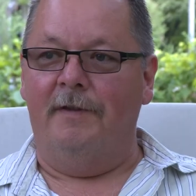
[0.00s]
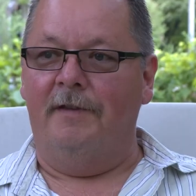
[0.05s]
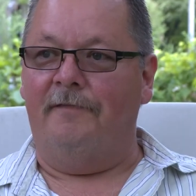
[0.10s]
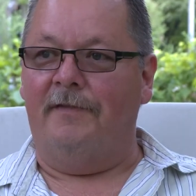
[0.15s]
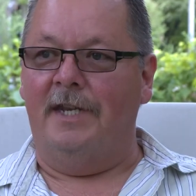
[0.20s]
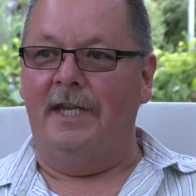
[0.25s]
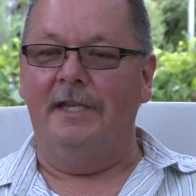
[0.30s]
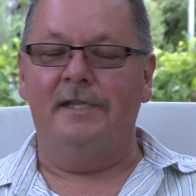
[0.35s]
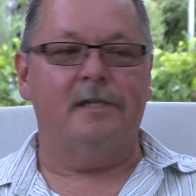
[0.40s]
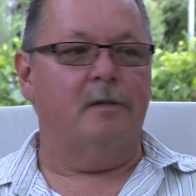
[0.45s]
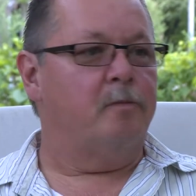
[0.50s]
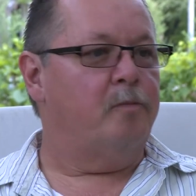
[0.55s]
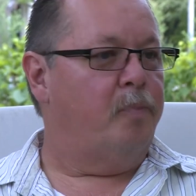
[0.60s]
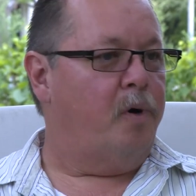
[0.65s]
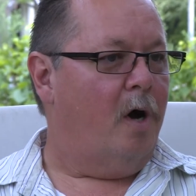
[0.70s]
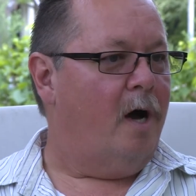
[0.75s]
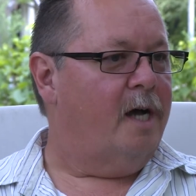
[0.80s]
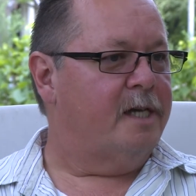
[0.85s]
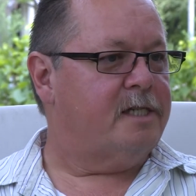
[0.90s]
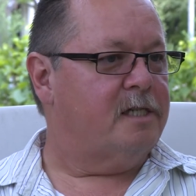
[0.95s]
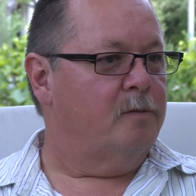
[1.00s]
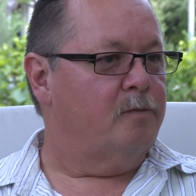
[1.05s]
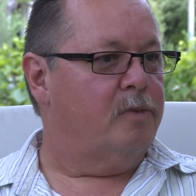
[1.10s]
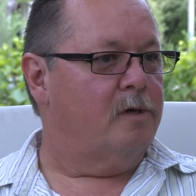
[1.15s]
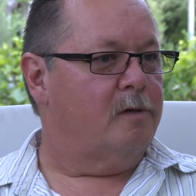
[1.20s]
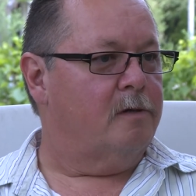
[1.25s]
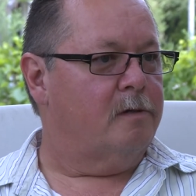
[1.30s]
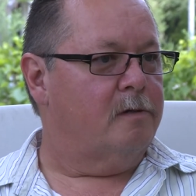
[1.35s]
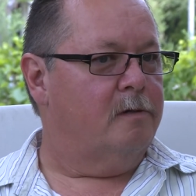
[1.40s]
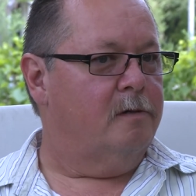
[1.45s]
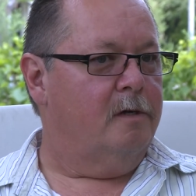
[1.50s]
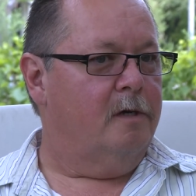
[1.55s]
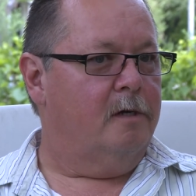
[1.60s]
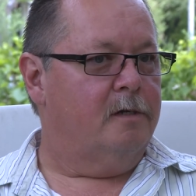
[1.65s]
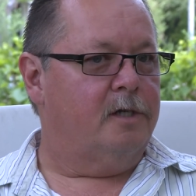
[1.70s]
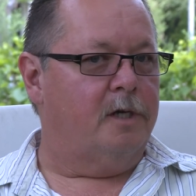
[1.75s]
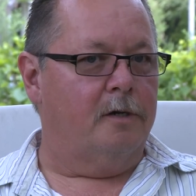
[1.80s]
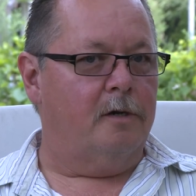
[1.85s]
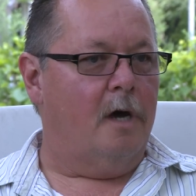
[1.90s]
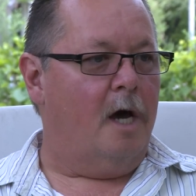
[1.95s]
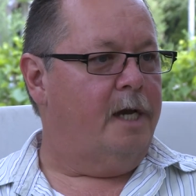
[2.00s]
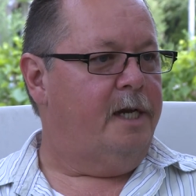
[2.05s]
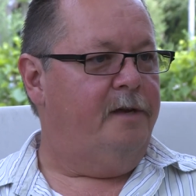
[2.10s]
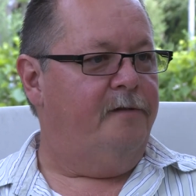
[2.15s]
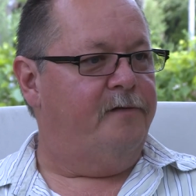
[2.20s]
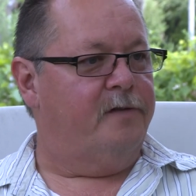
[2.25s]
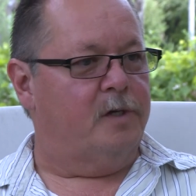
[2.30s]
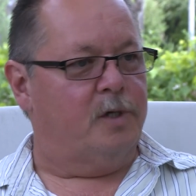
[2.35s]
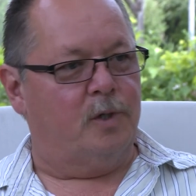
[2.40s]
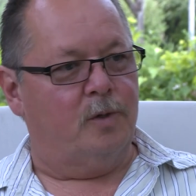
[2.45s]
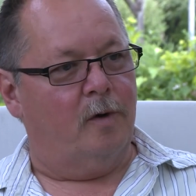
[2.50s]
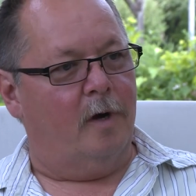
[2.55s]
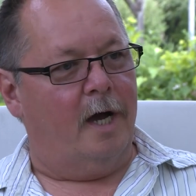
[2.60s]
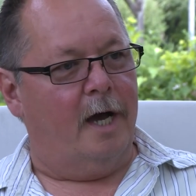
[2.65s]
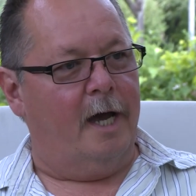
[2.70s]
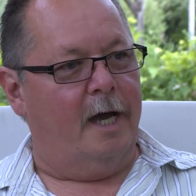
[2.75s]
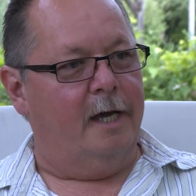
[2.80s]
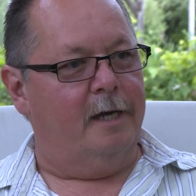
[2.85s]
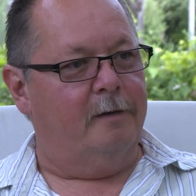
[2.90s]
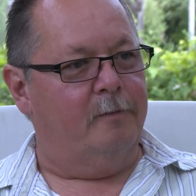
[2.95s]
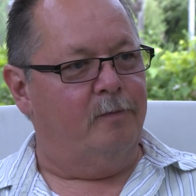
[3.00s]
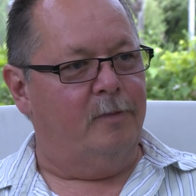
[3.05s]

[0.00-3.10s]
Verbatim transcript: if it isn't possible, to not even try